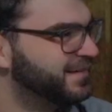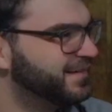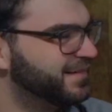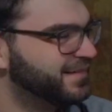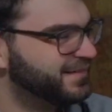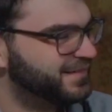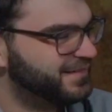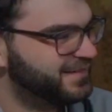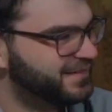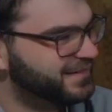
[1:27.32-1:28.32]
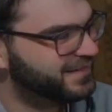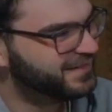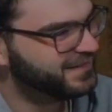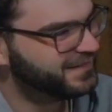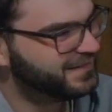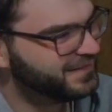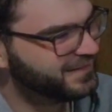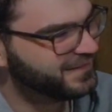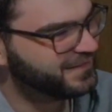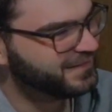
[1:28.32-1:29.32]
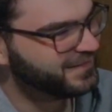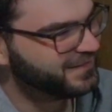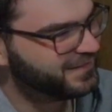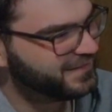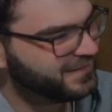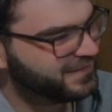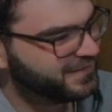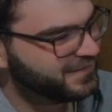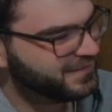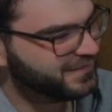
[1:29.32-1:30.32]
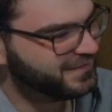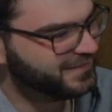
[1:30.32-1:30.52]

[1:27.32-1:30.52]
No words are spoken by the person on screen.